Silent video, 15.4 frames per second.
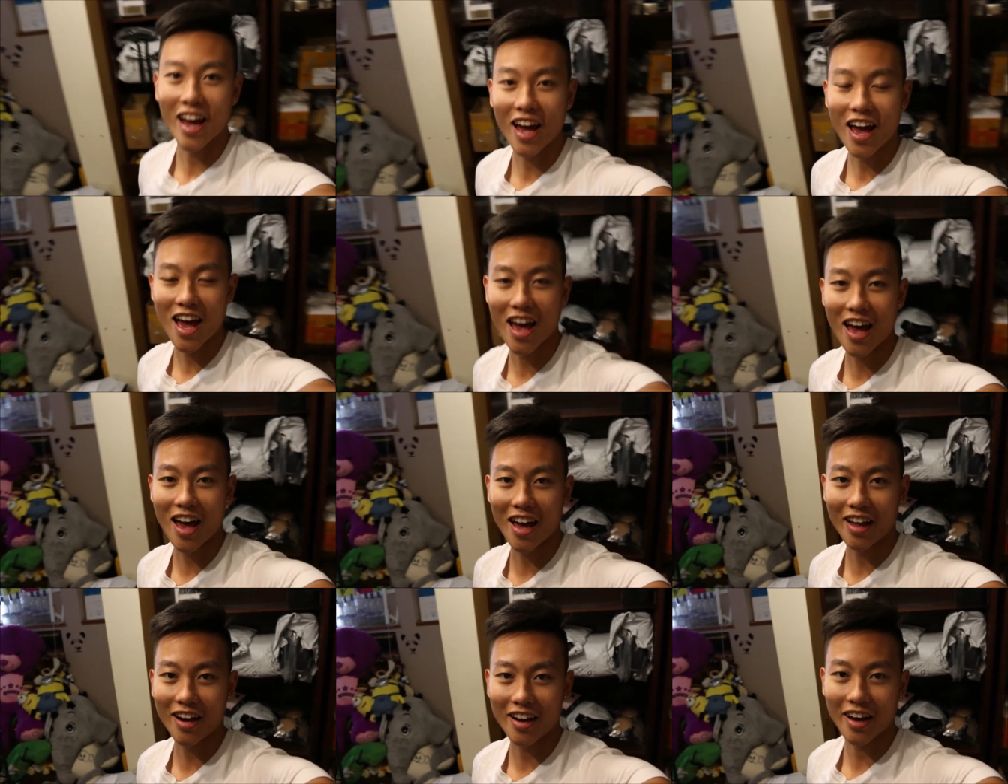
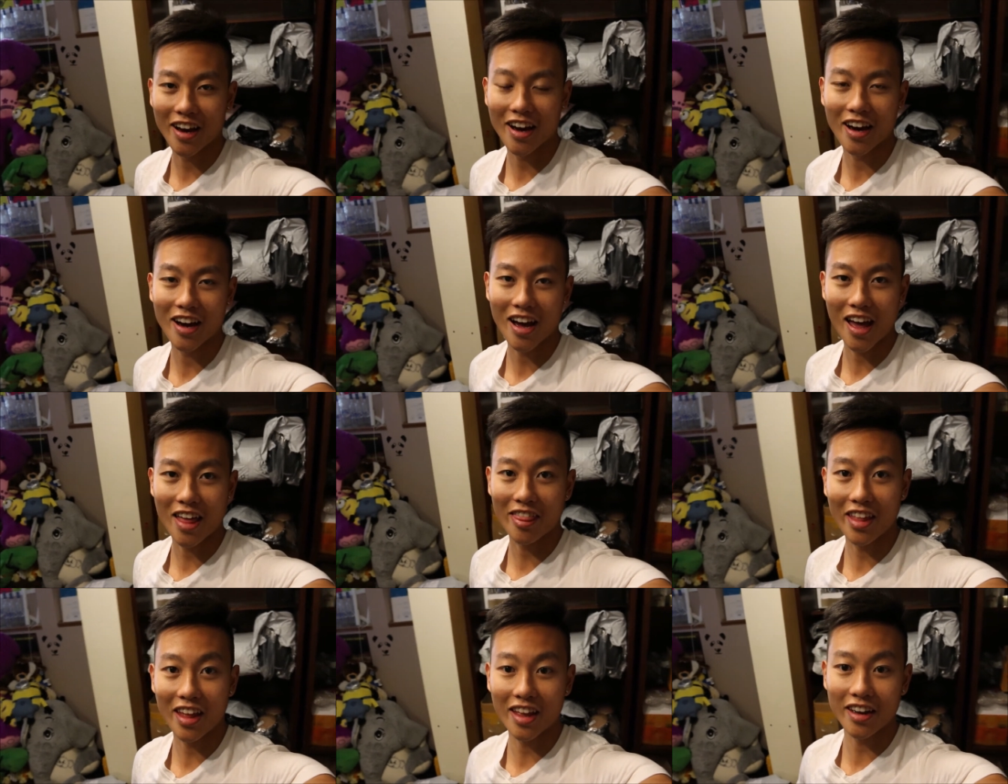and uh,
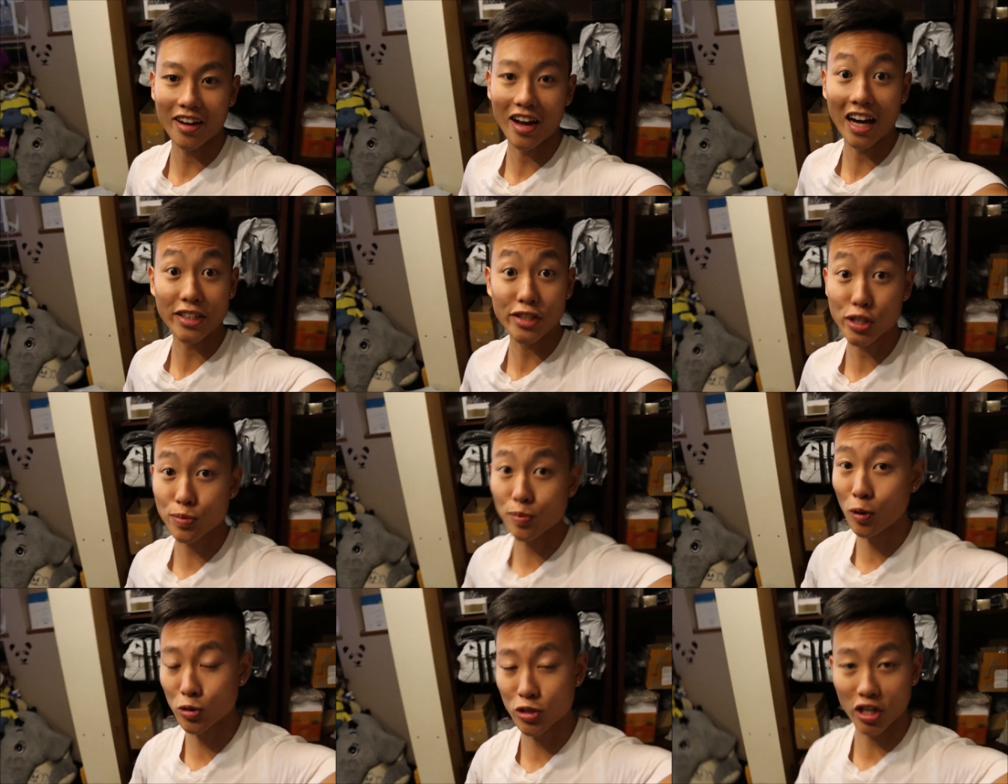and then I just
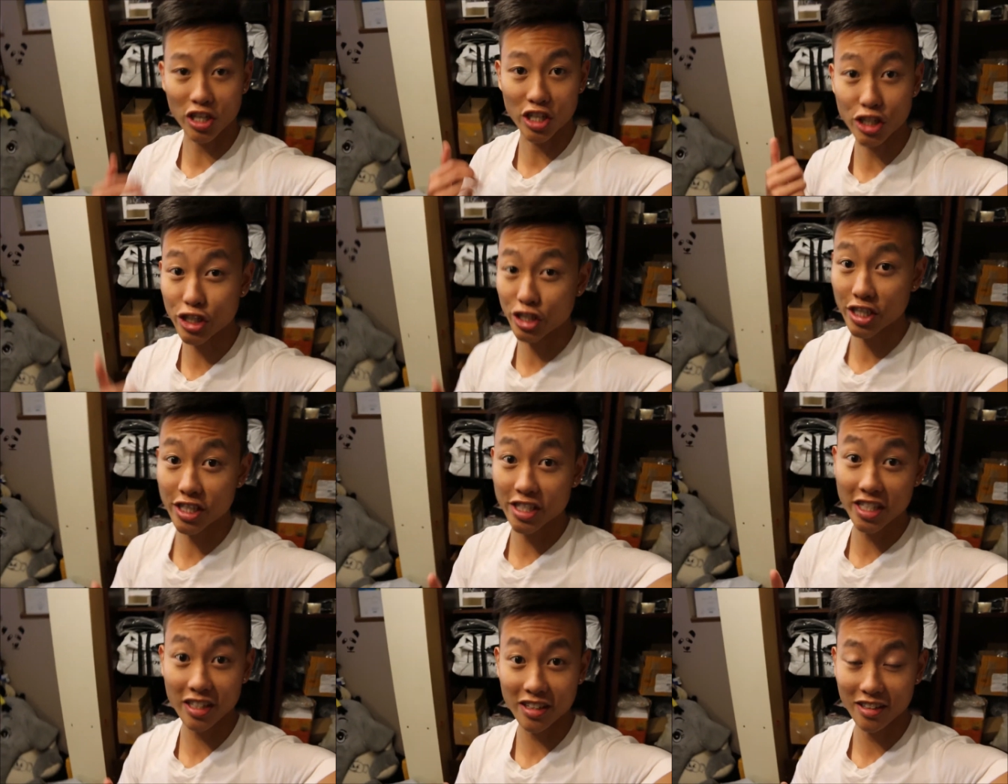post on
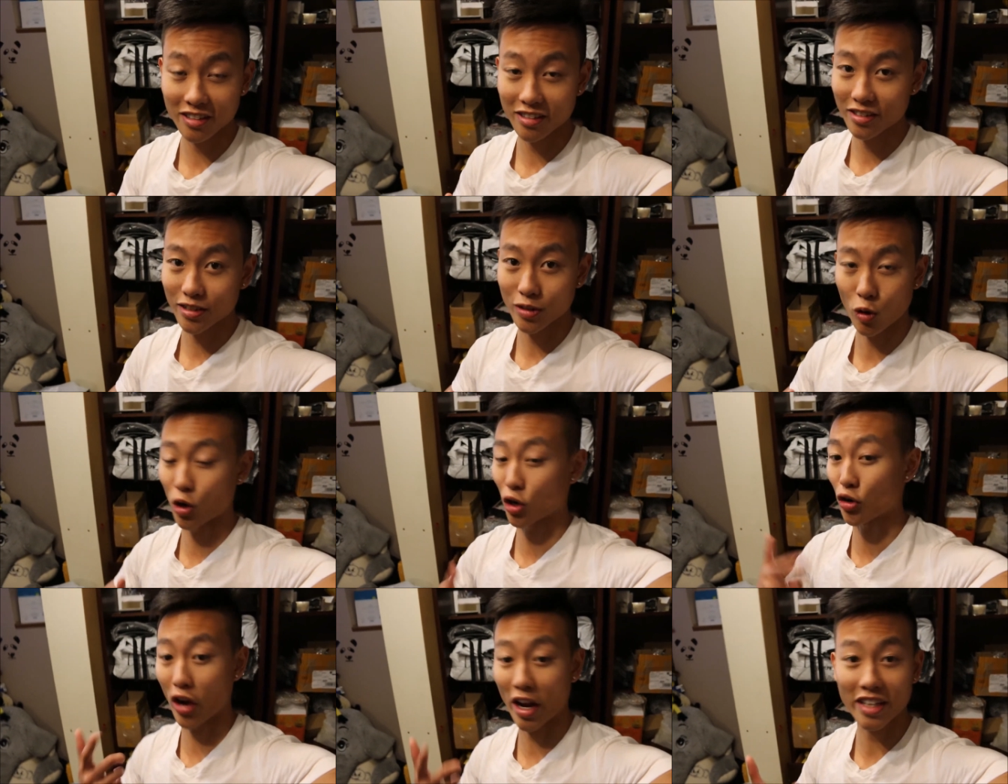Kijiji or
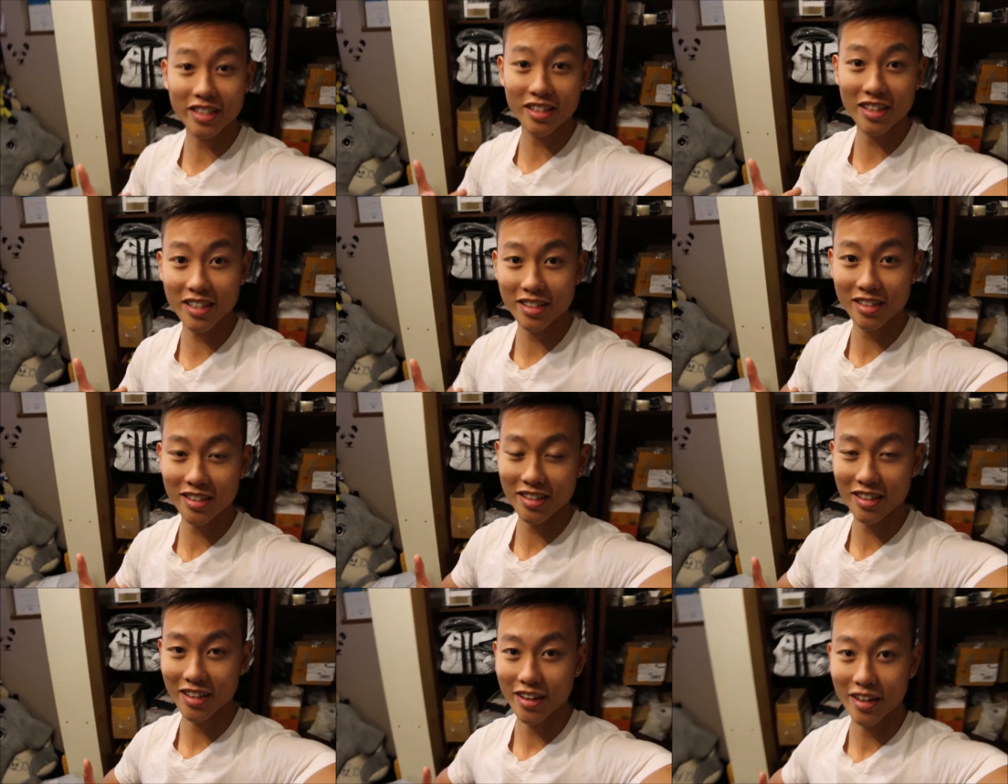Craigslist,
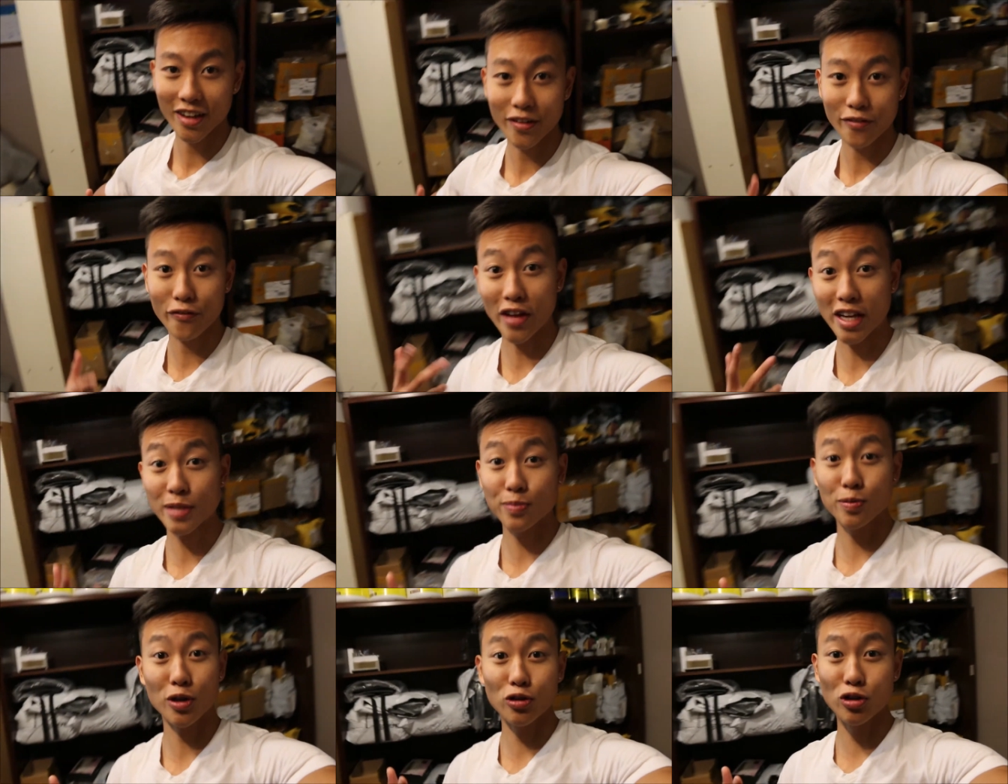
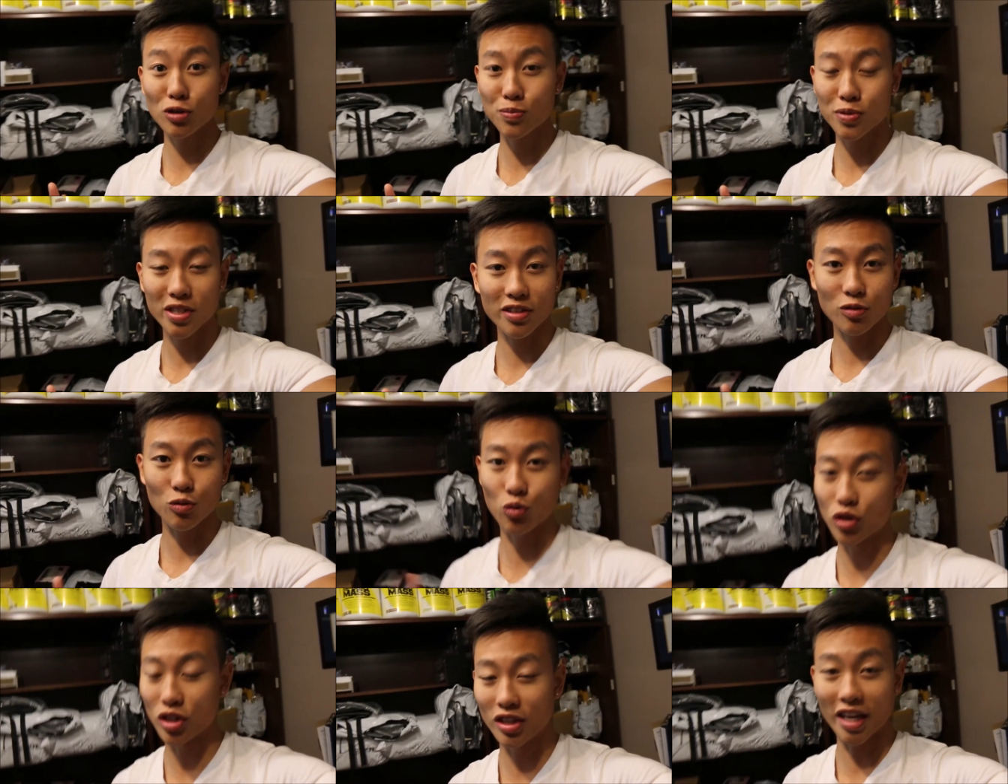Facebook groups,
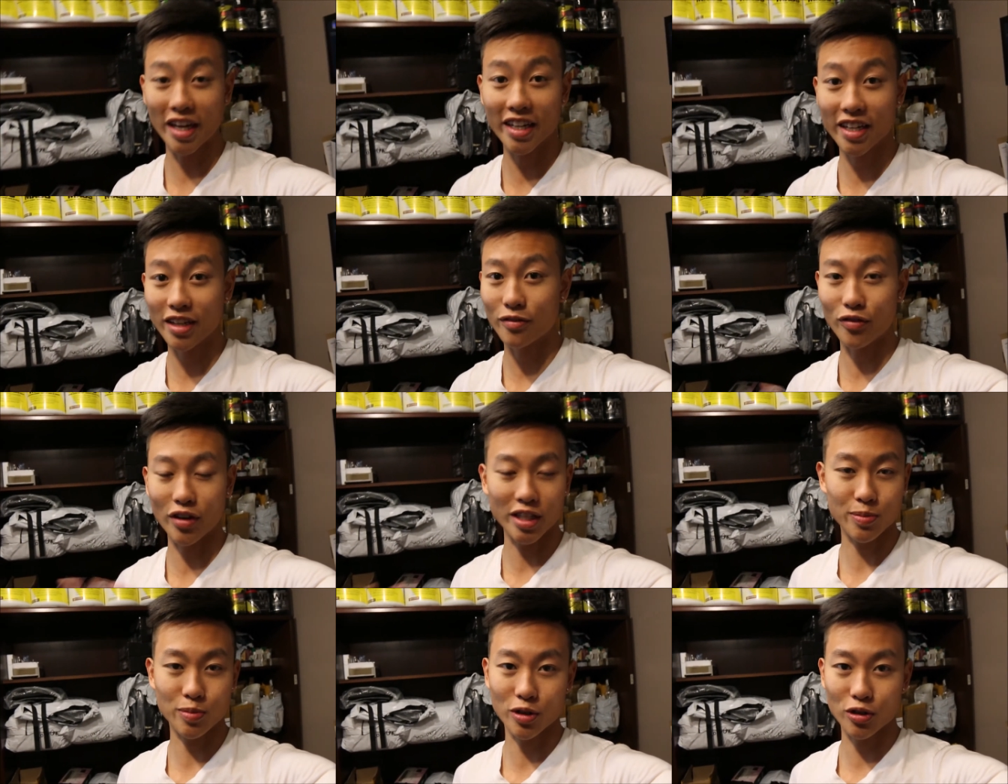related
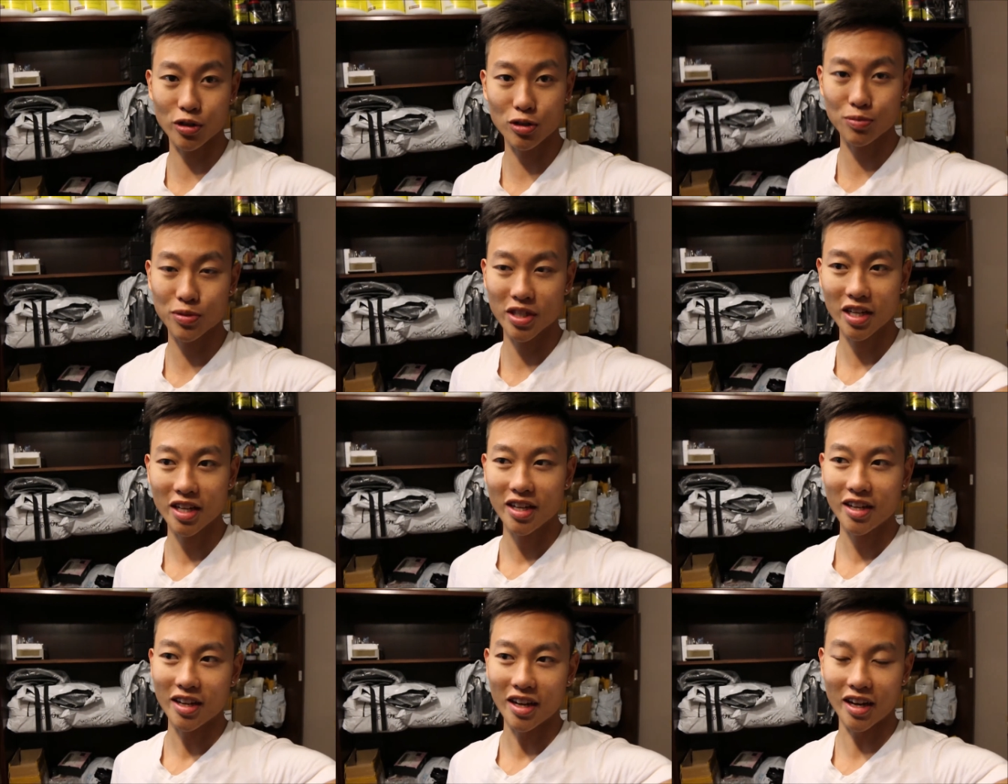Facebook groups
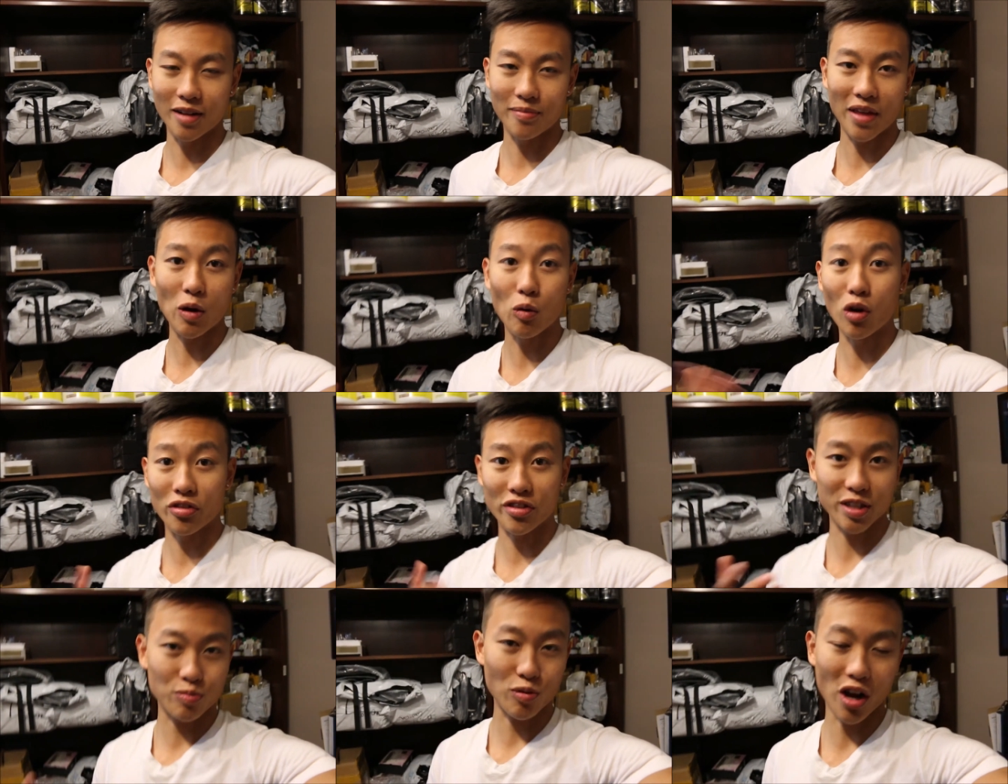um, that want
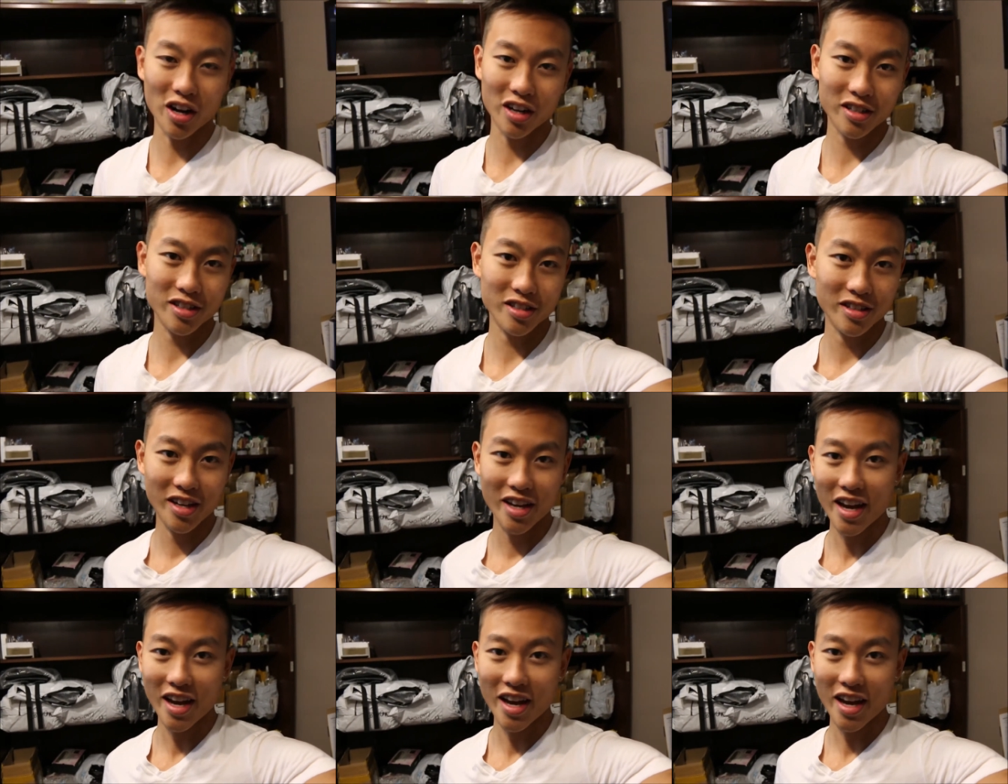these products,